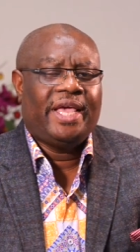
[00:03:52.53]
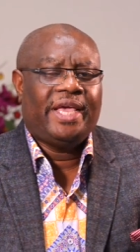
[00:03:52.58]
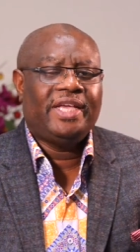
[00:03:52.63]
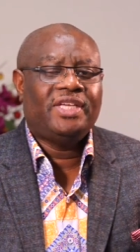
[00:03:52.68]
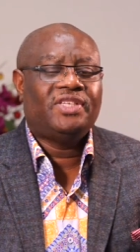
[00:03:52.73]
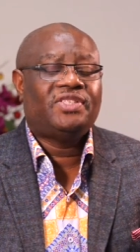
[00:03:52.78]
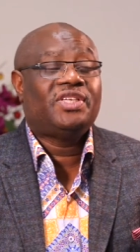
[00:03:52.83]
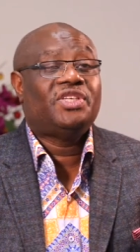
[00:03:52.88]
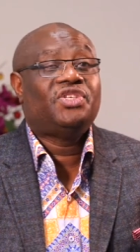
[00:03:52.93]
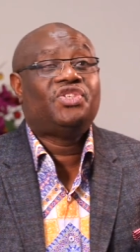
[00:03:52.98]

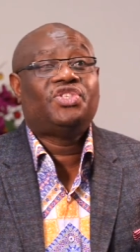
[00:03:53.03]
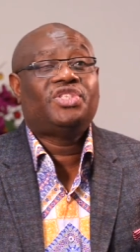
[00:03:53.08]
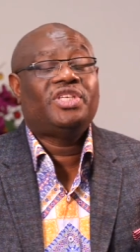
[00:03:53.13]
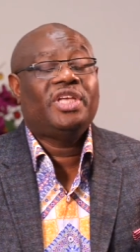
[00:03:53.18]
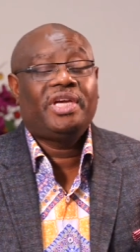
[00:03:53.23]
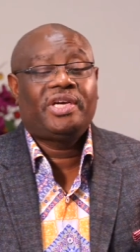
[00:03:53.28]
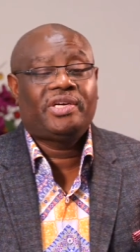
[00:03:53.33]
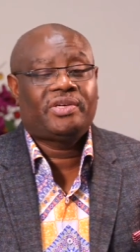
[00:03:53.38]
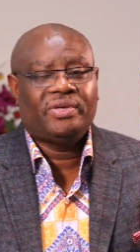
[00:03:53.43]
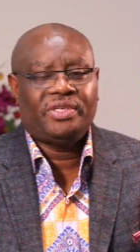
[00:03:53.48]
is the
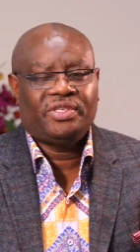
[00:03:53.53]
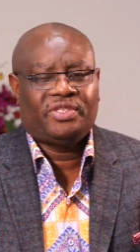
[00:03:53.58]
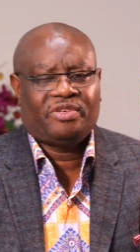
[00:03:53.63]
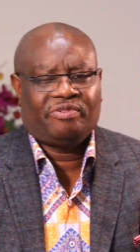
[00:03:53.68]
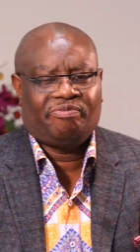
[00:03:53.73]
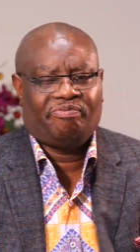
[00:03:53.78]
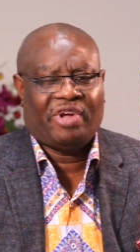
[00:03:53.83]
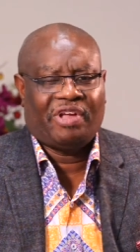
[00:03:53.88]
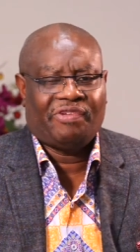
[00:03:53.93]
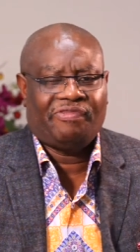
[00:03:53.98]
secret
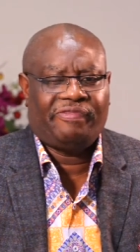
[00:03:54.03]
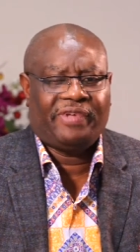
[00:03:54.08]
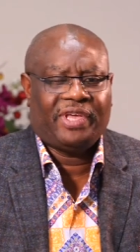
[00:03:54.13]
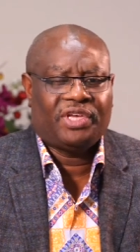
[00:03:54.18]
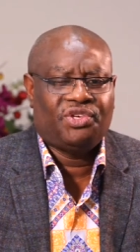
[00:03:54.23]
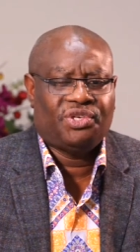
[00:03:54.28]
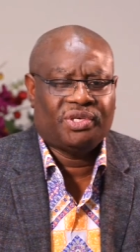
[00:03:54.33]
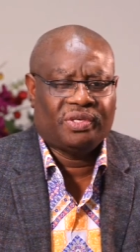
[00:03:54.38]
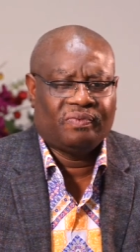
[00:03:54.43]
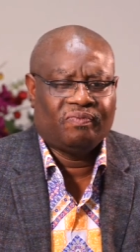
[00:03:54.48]
of
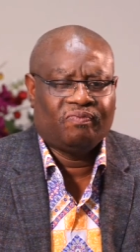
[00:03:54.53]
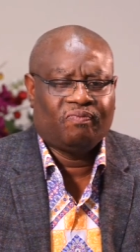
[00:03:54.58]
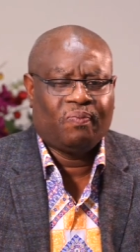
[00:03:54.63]
perfection.